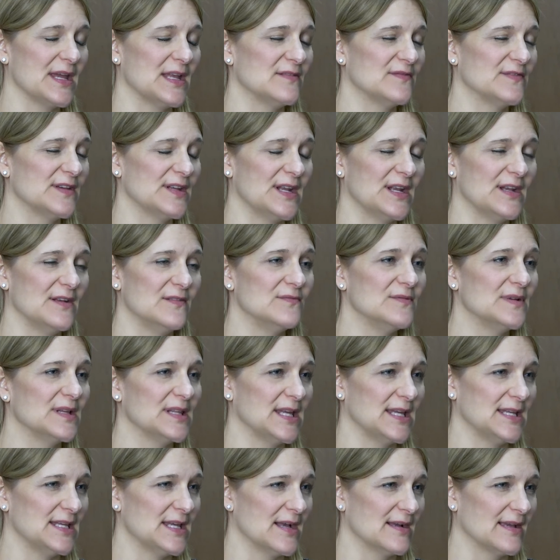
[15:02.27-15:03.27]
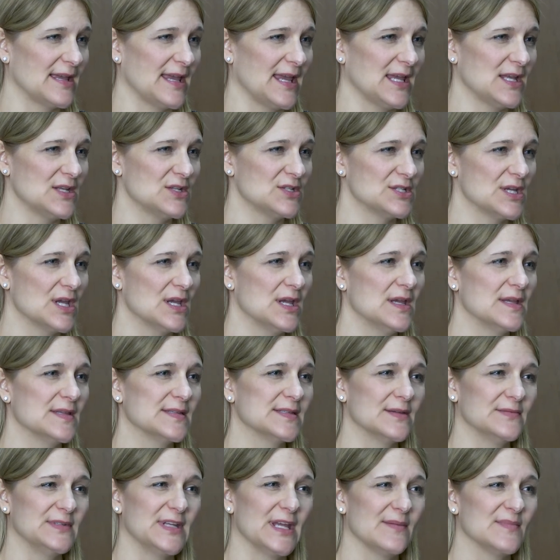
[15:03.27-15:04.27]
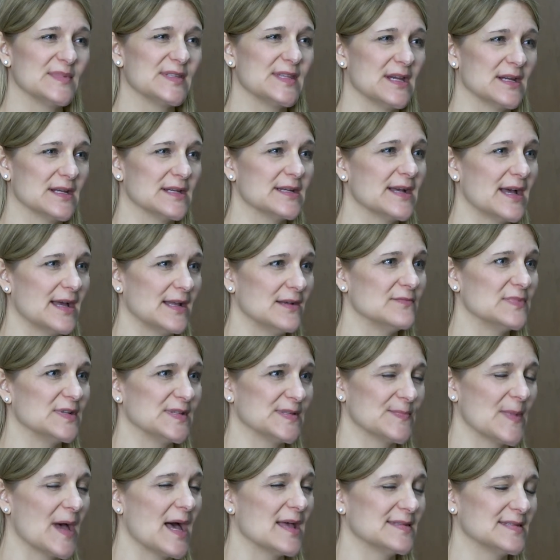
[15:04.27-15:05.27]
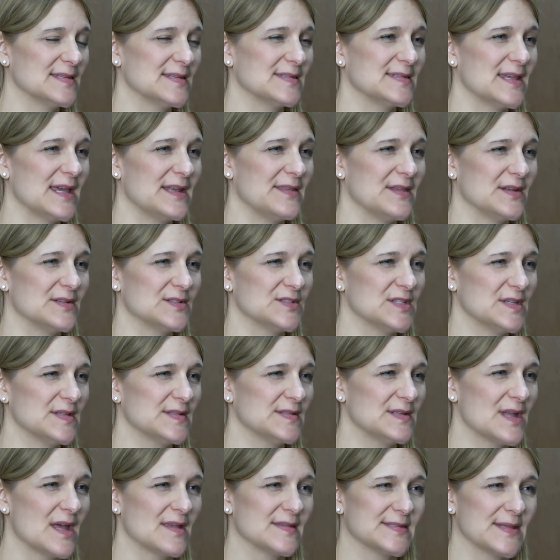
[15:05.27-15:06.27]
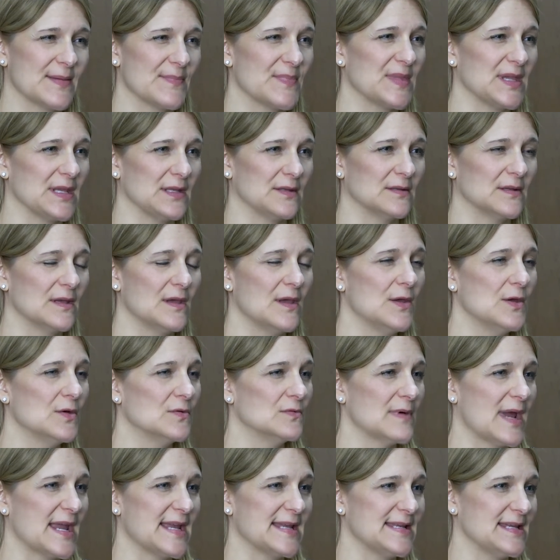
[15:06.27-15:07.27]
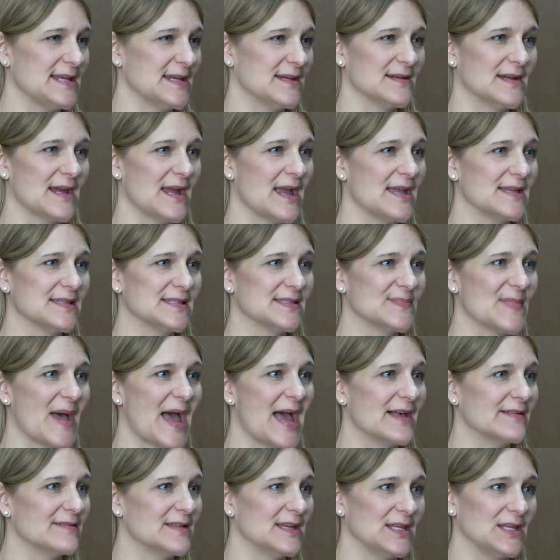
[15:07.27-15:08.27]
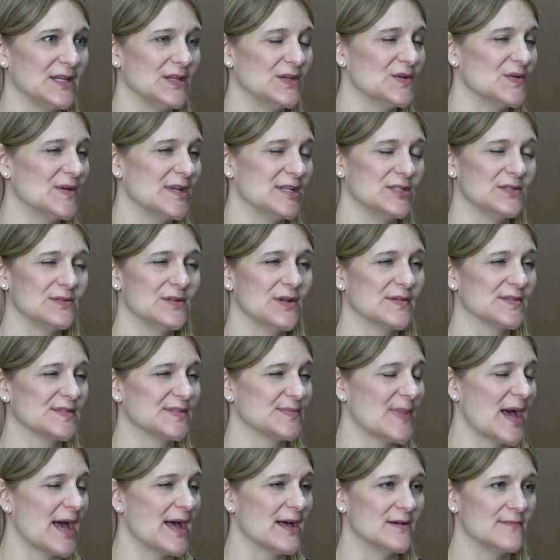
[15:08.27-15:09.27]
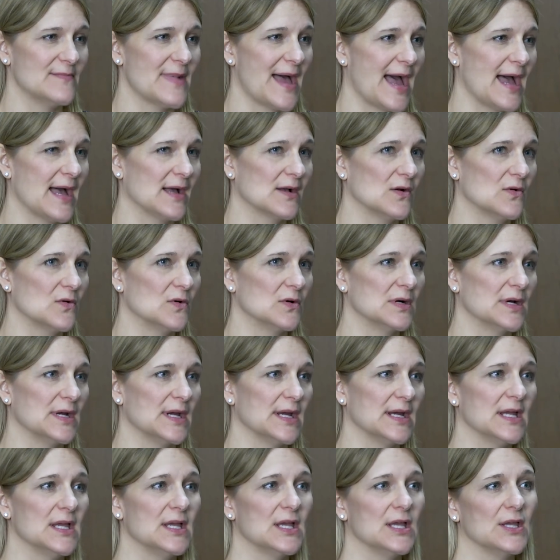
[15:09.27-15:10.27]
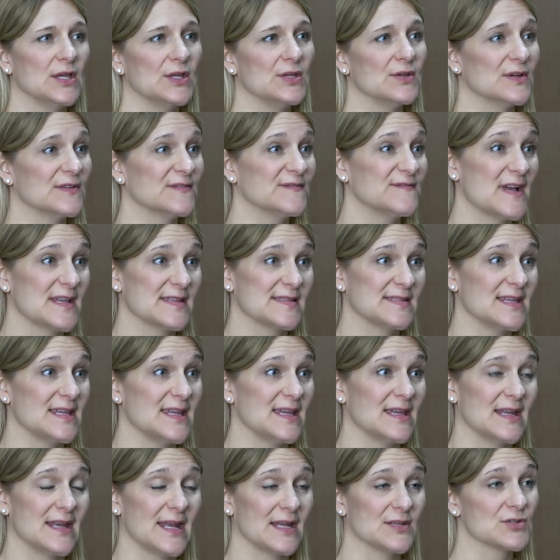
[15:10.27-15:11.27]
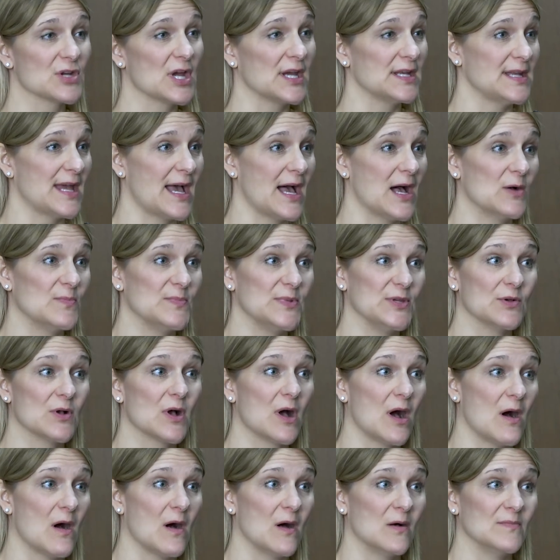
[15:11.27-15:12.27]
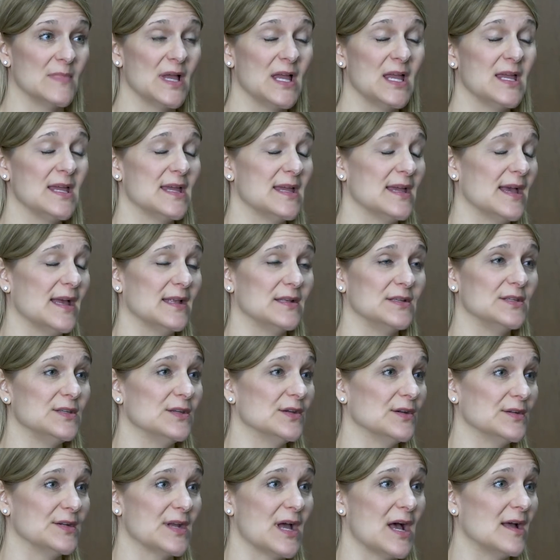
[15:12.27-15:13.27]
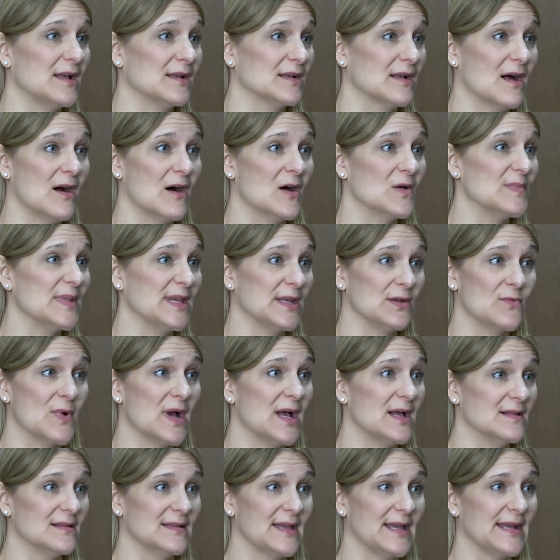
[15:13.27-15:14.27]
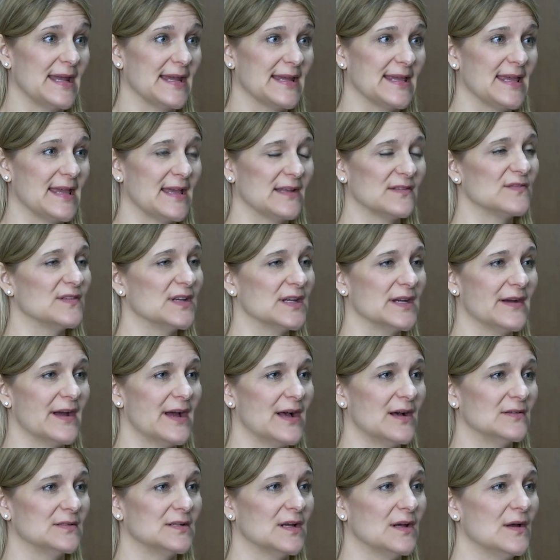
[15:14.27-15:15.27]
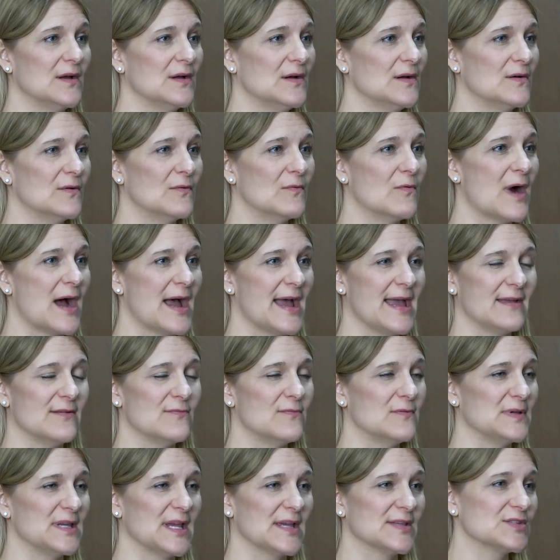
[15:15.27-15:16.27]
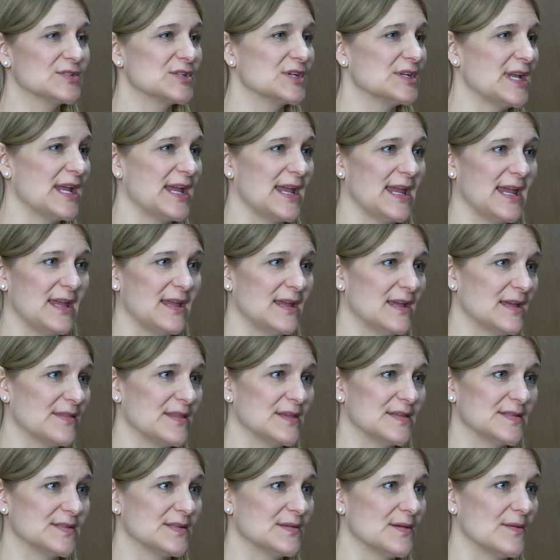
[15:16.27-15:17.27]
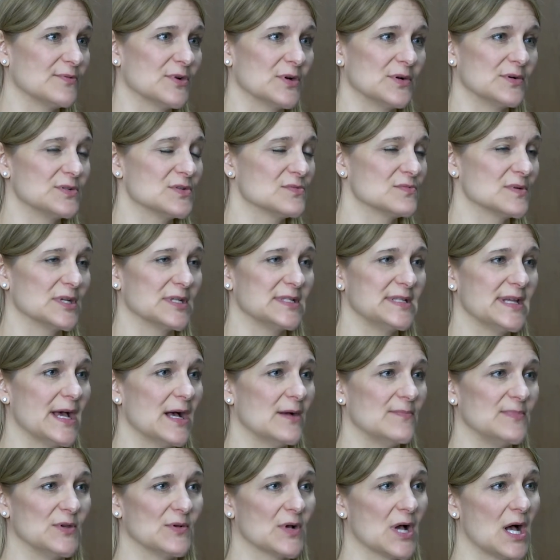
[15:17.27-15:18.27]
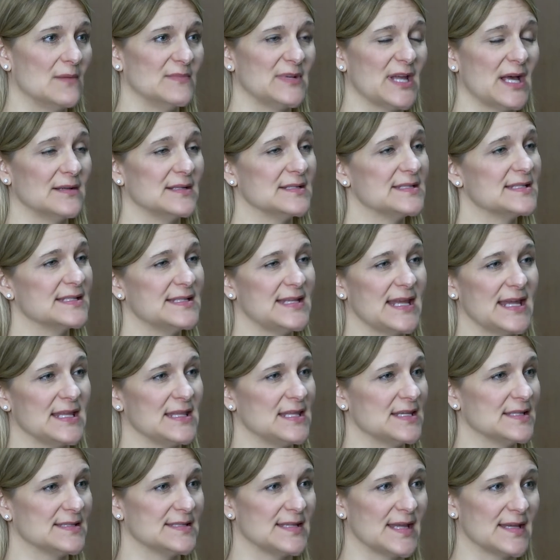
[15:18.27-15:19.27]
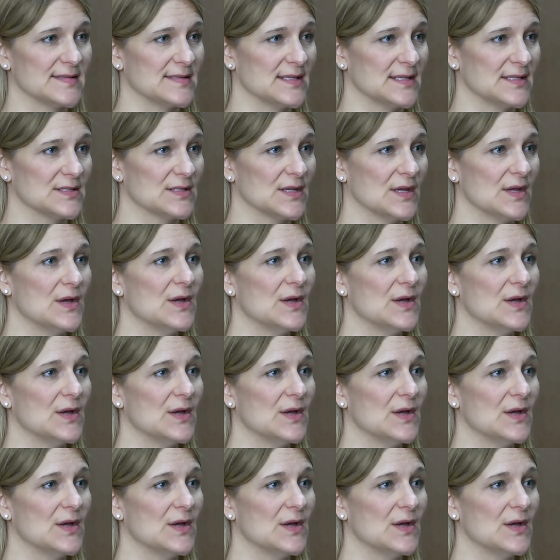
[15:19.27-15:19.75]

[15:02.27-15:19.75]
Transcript: infant at a really young age, sometimes their gut response is that there's just not something right here. I smile at you and you don't smile back, or you're fussy and I try to help you calm and you're not calming well, and I can't figure out why yesterday this approach worked to help you calm down and today this doesn't.